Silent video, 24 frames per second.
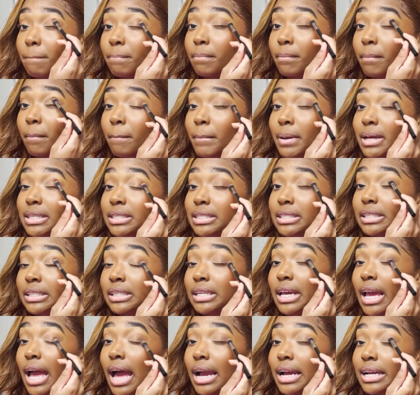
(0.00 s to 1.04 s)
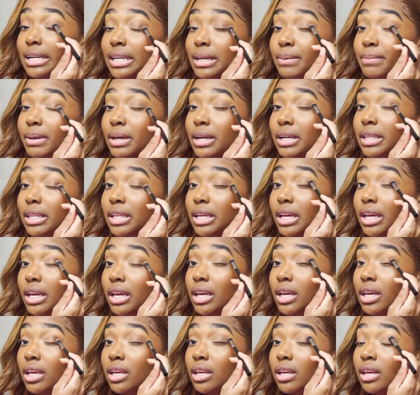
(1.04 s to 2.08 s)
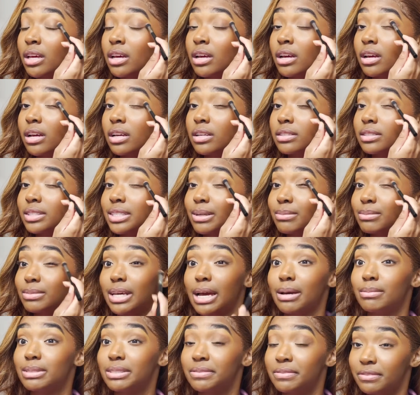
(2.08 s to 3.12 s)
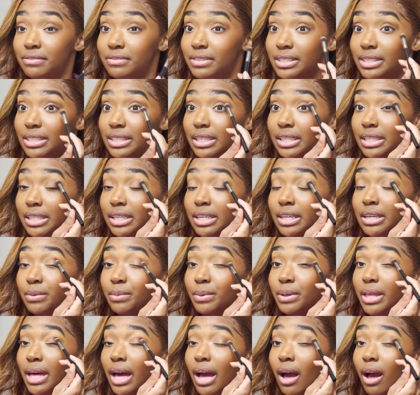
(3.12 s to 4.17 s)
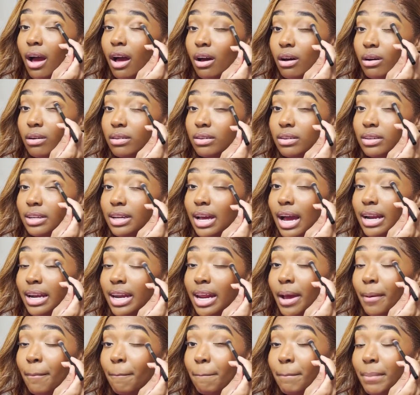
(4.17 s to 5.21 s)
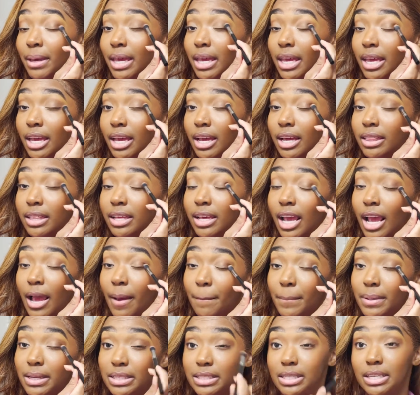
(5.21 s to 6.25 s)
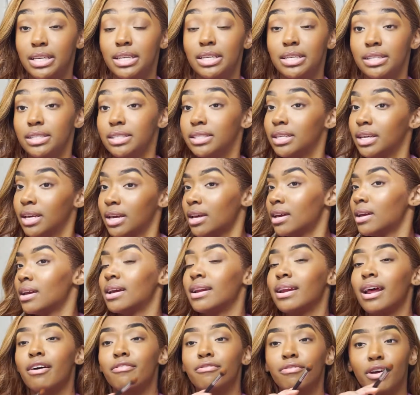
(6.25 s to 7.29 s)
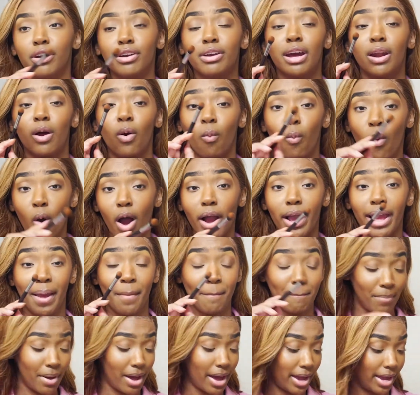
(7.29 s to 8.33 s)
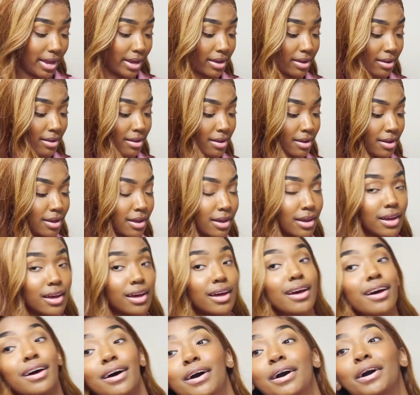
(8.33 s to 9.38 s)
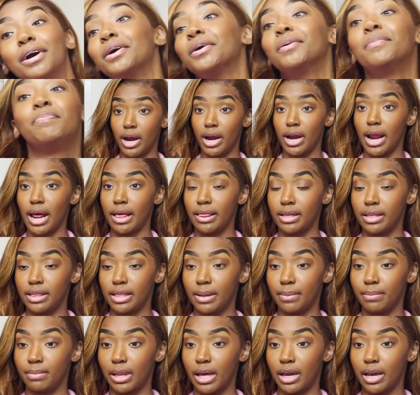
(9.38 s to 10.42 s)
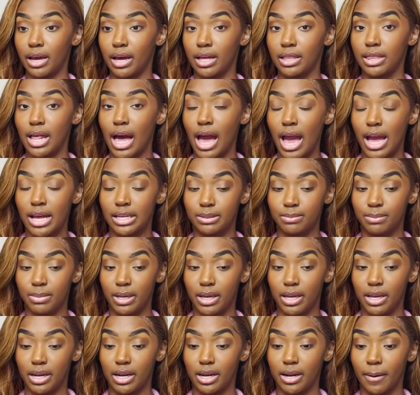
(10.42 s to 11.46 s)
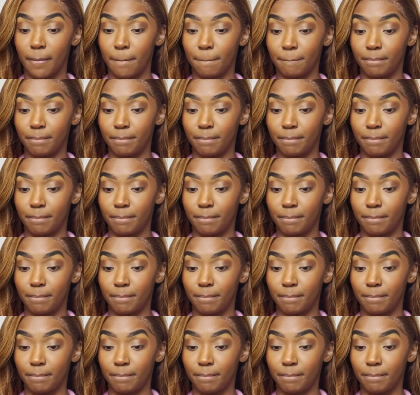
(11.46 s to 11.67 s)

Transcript: mentally, academically, sometimes even physically, with how goddamn big the campus is and how far you gotta walk and bike. And I think that like a lot has been